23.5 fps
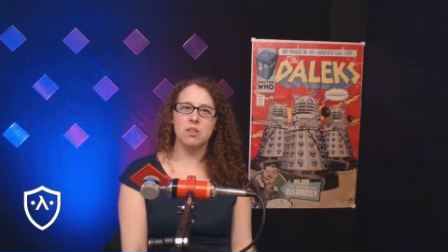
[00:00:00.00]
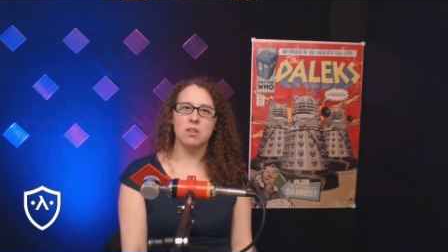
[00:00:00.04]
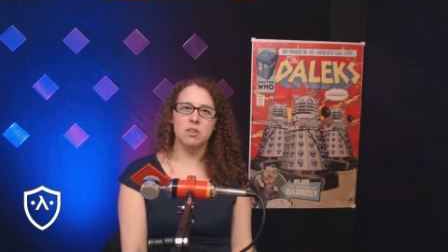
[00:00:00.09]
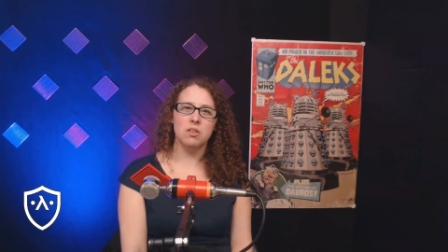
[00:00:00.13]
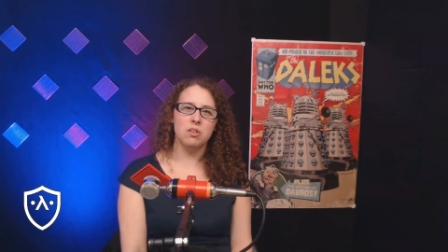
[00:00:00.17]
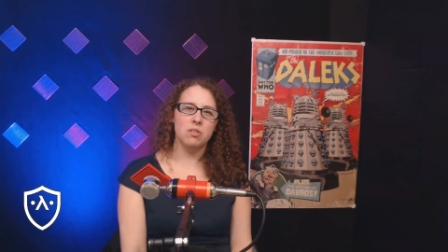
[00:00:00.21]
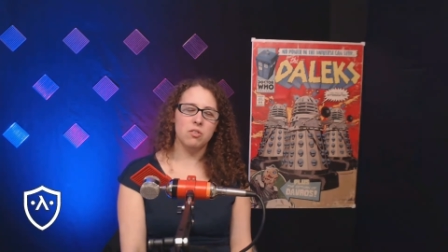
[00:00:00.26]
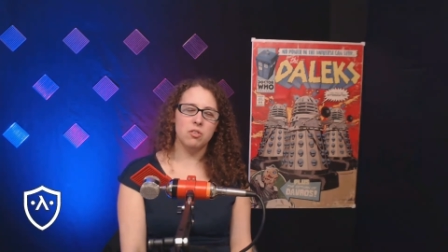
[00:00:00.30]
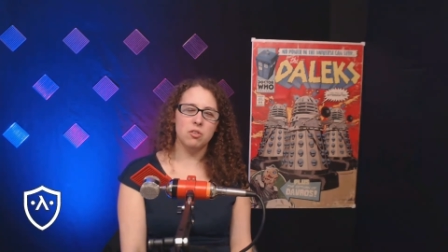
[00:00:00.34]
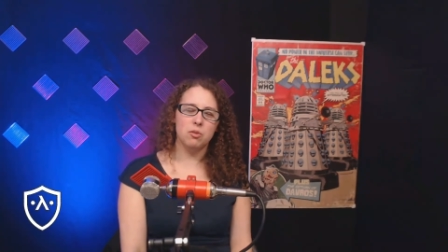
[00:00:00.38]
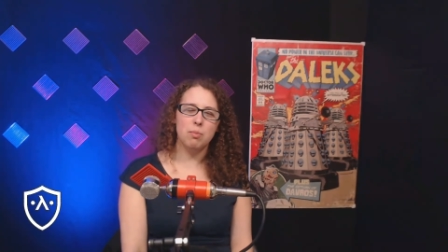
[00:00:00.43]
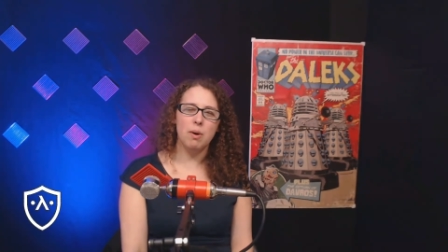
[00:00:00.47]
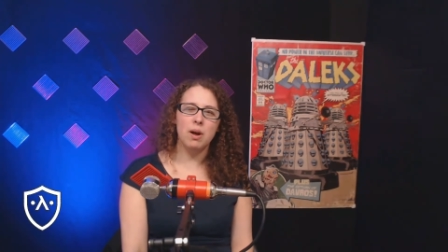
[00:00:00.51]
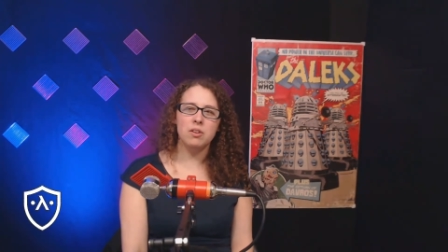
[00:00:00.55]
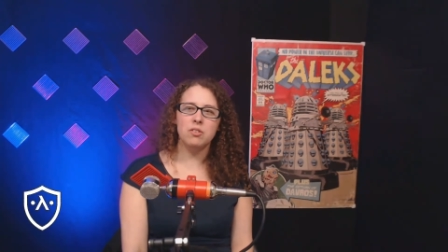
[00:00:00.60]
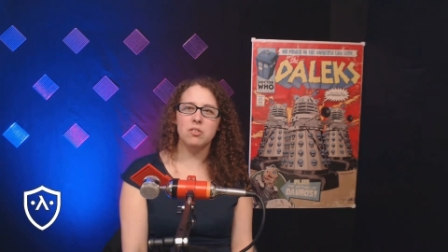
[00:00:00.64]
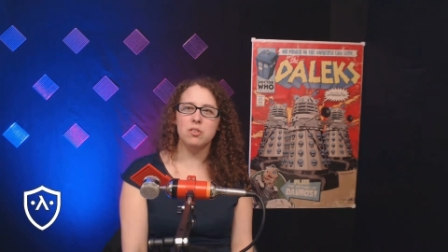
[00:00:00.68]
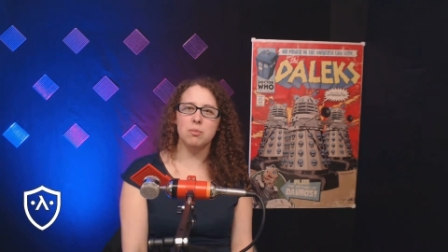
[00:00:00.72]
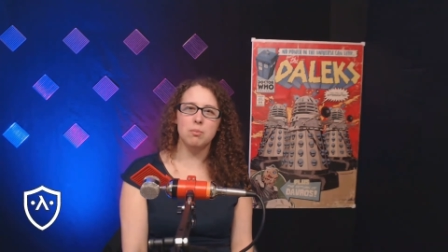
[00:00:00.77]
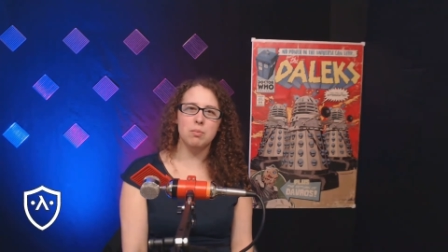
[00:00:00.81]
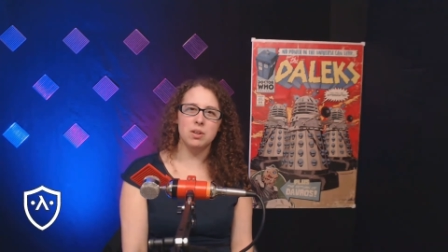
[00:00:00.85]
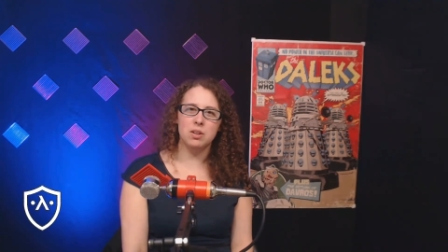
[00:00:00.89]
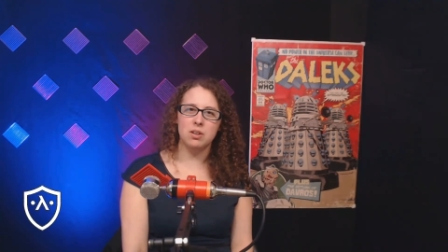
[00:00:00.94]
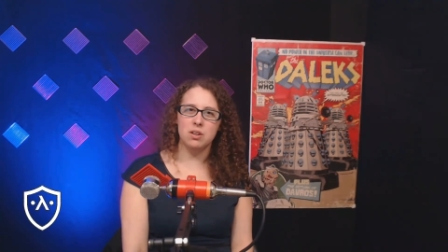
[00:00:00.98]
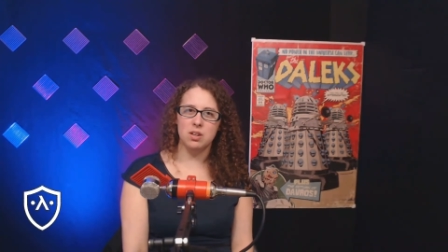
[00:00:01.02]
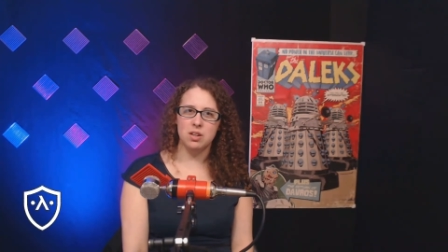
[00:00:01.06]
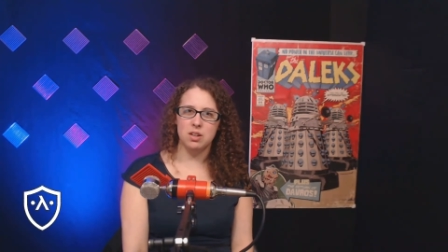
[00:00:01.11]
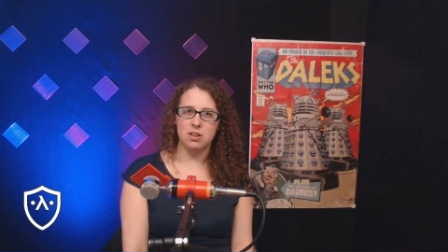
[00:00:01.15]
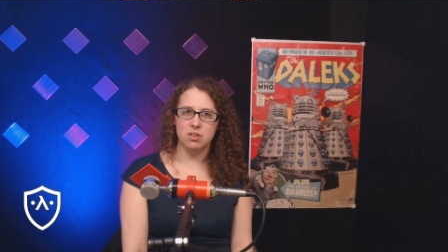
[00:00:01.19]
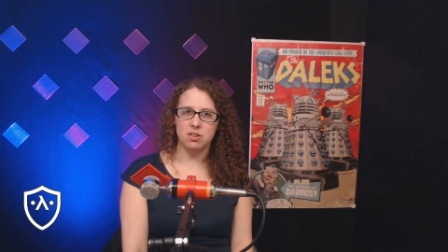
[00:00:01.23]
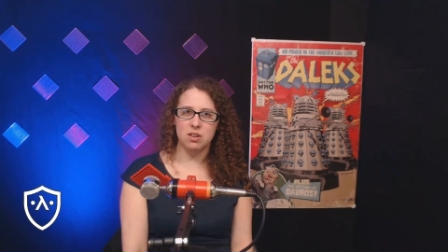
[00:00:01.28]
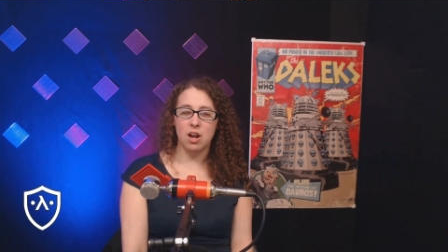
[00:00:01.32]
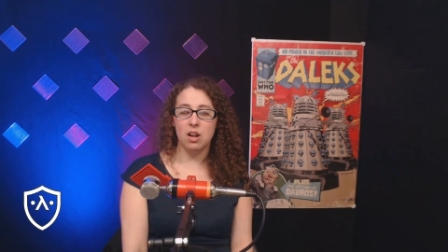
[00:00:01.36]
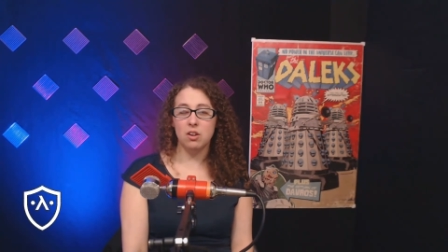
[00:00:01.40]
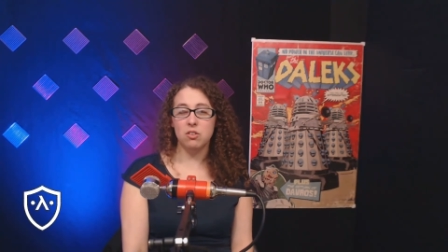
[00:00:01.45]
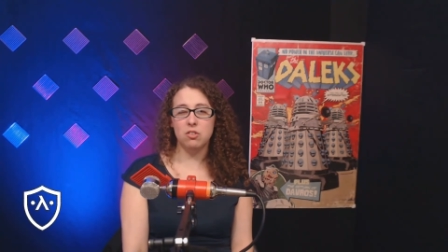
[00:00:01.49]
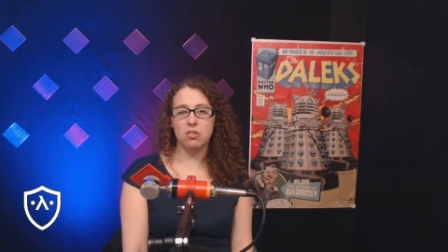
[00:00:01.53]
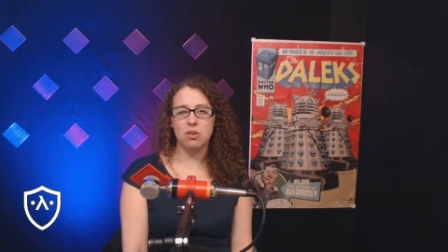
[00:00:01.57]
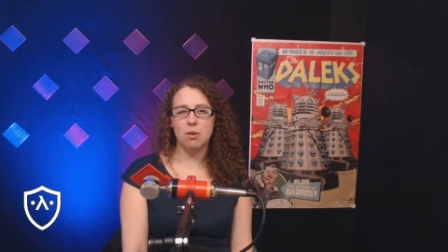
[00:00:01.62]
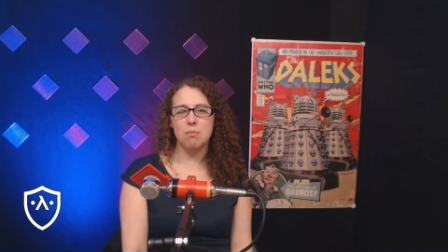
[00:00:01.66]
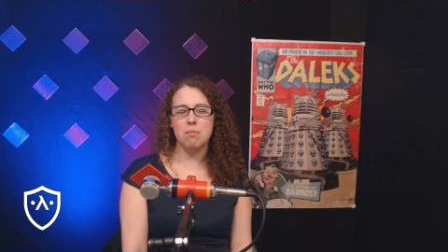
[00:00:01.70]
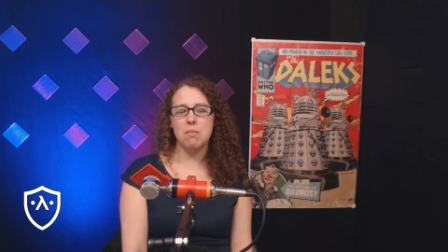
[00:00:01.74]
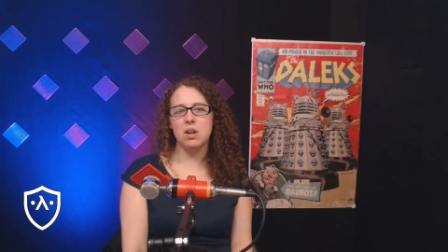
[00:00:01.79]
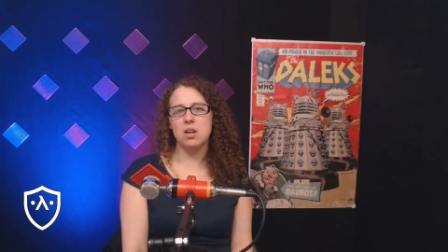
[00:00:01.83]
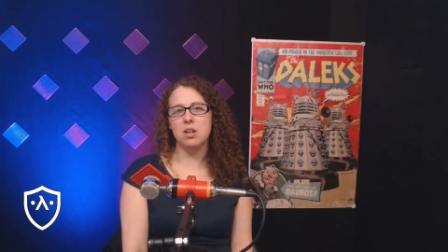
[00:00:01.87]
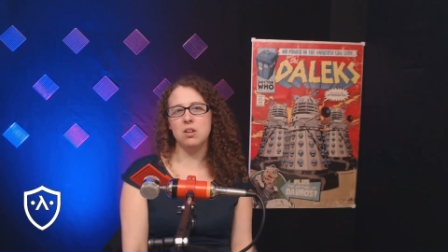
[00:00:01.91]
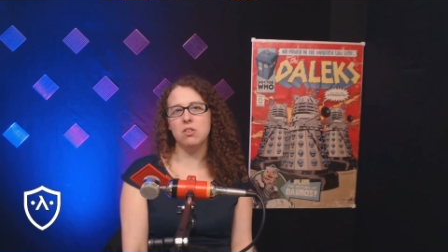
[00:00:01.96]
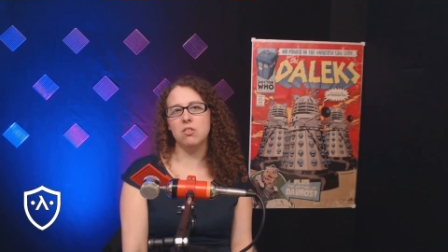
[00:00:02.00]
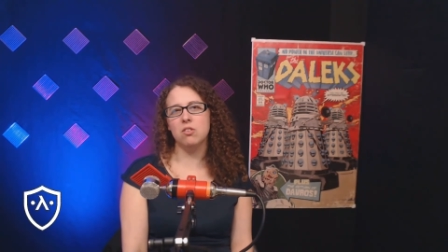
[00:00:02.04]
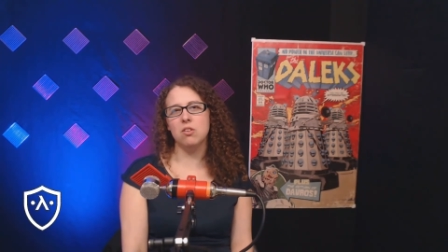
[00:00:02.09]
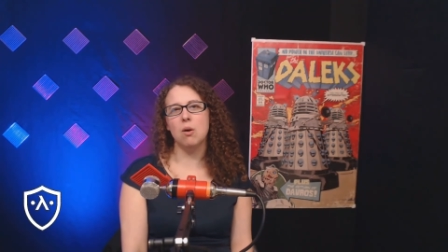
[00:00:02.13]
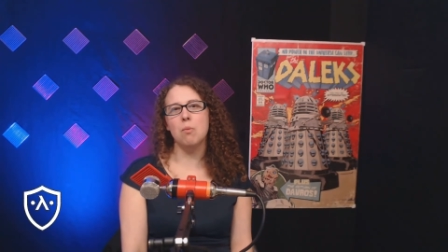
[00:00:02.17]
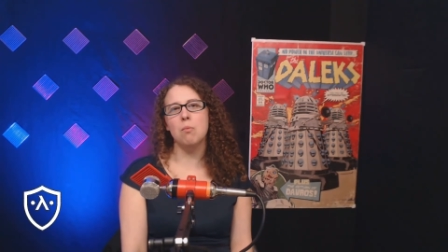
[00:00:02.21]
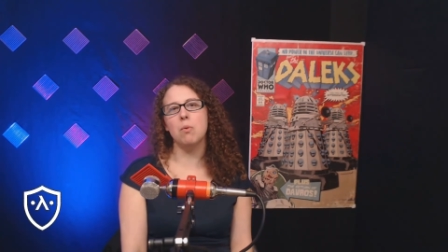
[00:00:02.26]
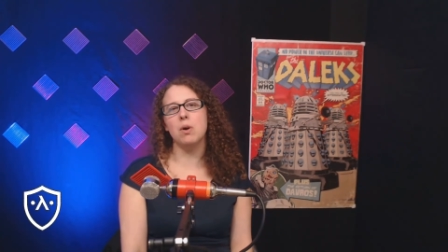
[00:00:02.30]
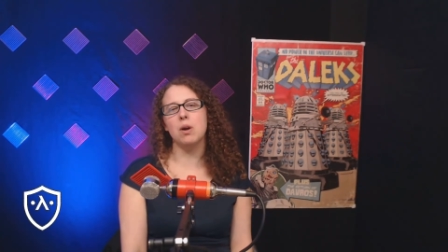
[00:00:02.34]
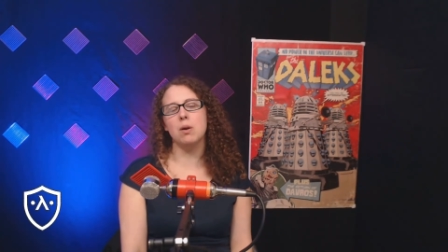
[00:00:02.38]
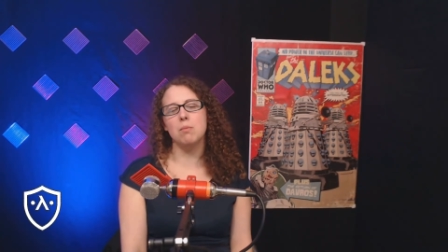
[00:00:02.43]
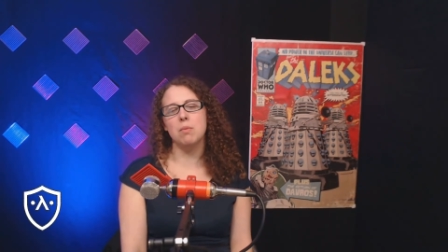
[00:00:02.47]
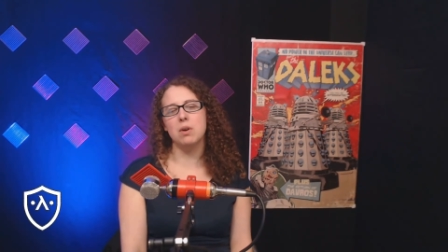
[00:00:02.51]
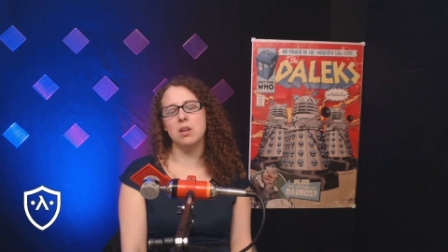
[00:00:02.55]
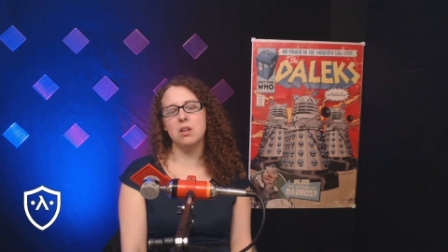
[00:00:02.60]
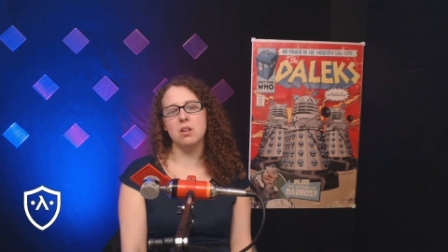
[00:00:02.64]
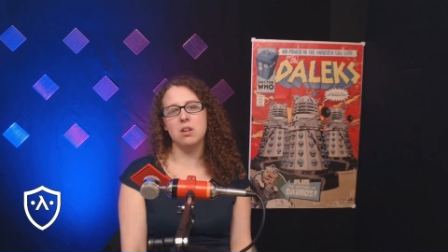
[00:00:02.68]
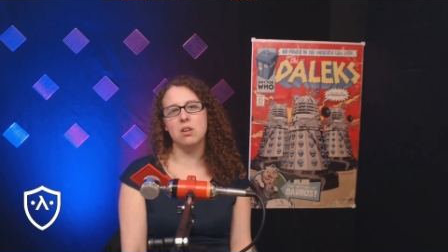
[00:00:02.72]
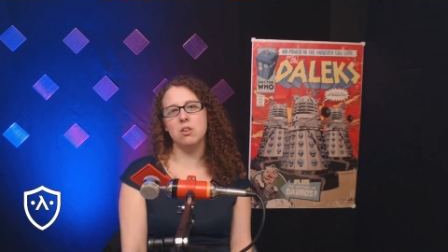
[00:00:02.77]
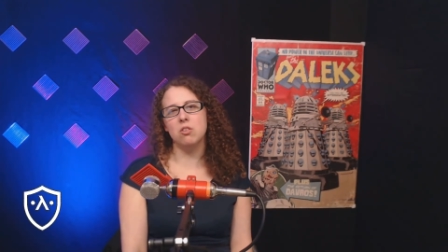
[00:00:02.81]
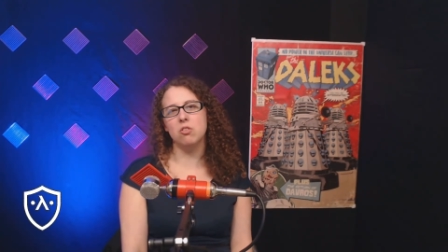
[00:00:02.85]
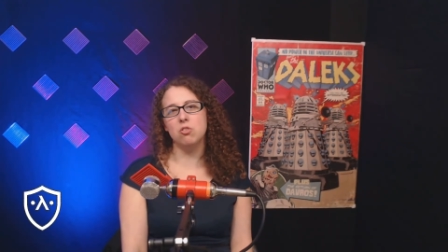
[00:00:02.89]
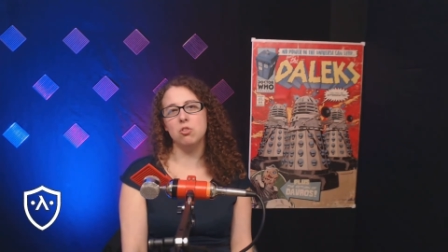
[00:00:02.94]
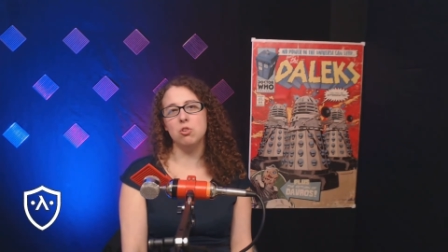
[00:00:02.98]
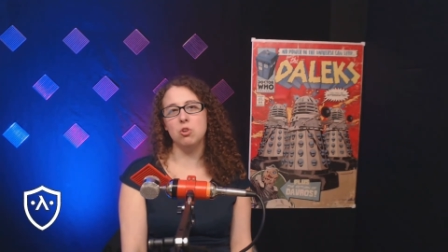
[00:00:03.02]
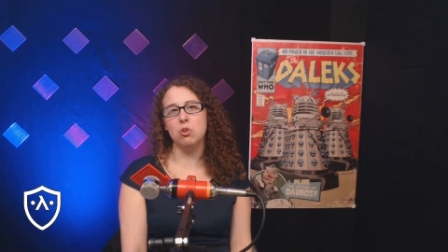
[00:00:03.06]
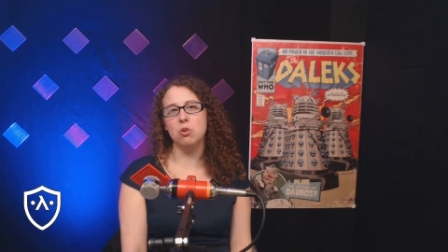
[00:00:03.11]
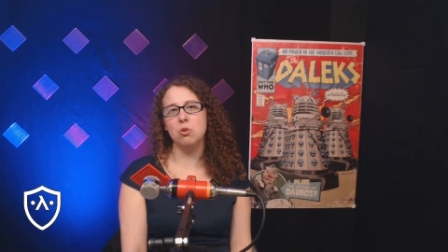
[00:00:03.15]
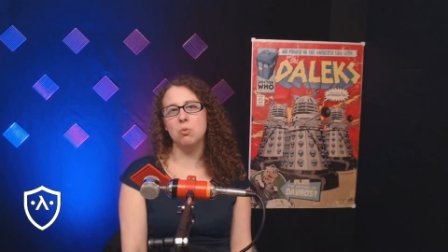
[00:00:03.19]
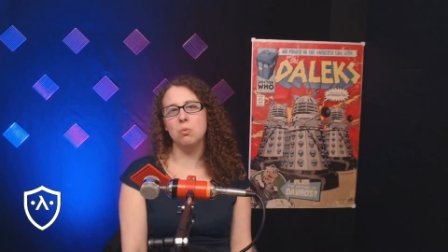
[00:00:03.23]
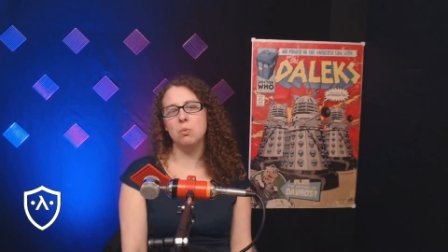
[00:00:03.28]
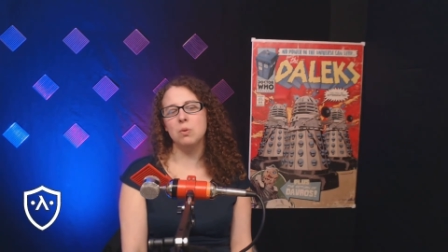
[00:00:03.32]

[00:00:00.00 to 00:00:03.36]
That the responsibility is not somebody somewhere, but it is you.